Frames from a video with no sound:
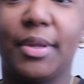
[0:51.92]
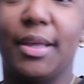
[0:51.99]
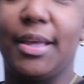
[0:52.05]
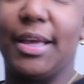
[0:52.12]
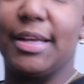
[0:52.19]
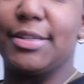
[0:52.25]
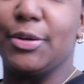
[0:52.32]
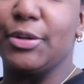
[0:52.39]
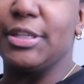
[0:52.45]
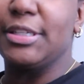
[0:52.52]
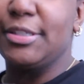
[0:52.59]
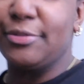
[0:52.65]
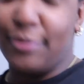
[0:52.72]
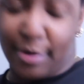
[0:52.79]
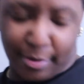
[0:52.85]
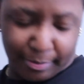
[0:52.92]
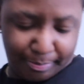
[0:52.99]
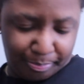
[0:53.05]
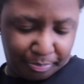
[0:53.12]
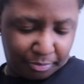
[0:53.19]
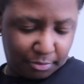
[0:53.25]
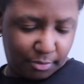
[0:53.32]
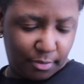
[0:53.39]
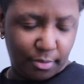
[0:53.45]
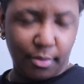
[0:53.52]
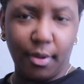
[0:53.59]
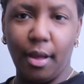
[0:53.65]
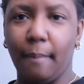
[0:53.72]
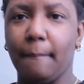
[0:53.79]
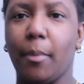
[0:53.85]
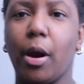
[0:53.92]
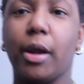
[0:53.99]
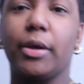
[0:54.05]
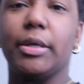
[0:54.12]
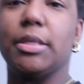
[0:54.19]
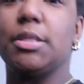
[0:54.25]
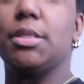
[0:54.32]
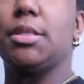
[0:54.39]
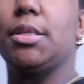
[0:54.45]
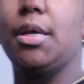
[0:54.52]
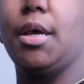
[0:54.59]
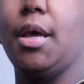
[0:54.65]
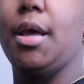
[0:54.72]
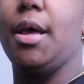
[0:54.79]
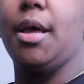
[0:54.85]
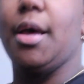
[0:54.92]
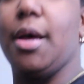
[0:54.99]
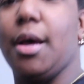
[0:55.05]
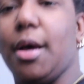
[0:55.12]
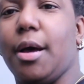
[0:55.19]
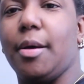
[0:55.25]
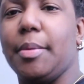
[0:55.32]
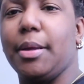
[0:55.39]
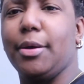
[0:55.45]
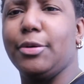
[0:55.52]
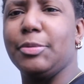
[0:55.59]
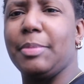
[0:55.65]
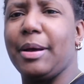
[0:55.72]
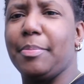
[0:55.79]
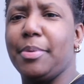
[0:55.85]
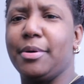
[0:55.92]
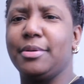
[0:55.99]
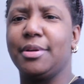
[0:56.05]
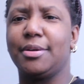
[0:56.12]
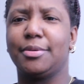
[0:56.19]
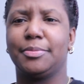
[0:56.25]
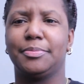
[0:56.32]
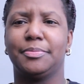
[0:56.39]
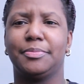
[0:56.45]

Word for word: Yeah, so this is from Marcus. He goes by Polo.